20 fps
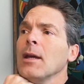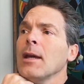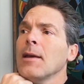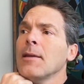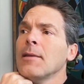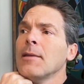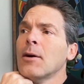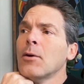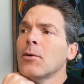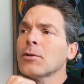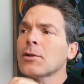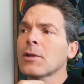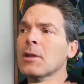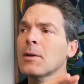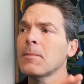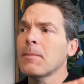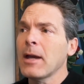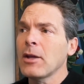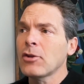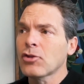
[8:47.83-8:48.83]
Those are
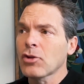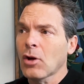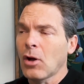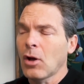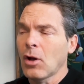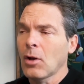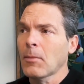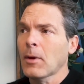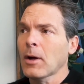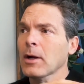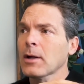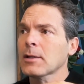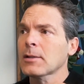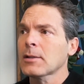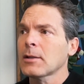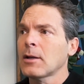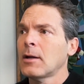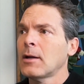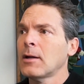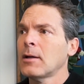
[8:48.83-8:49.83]
the major
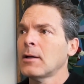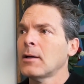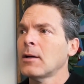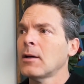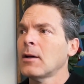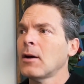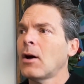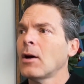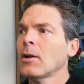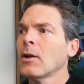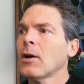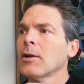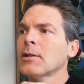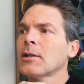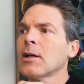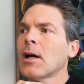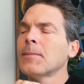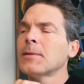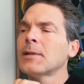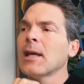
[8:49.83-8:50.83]
hallmarks on
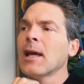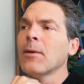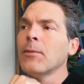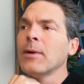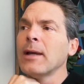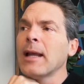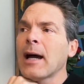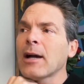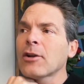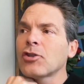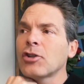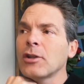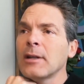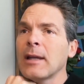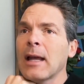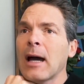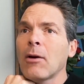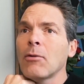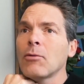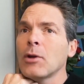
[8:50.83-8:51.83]
autopsy. And we actually
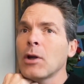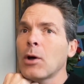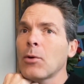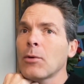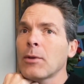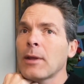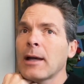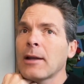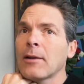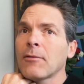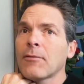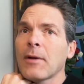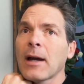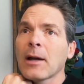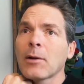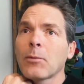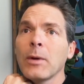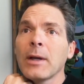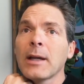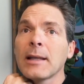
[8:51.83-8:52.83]
now know that, in
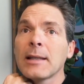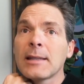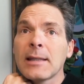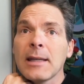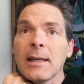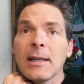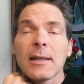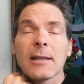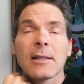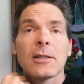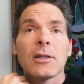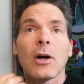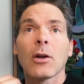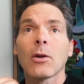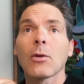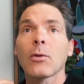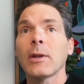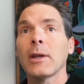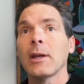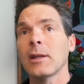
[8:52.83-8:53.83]
fact, we can see this not
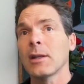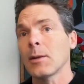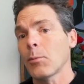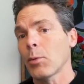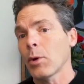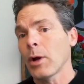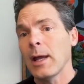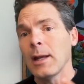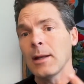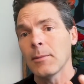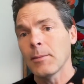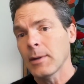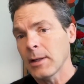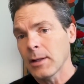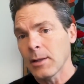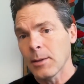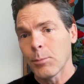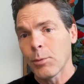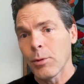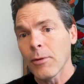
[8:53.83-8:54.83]
only in the brain, but
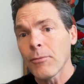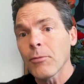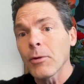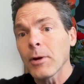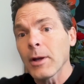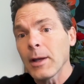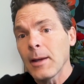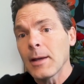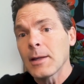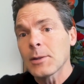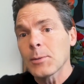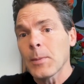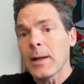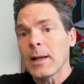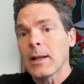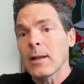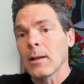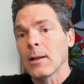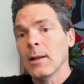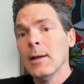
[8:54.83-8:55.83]
in the periphery as
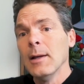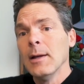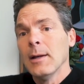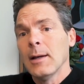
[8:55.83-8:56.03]
well.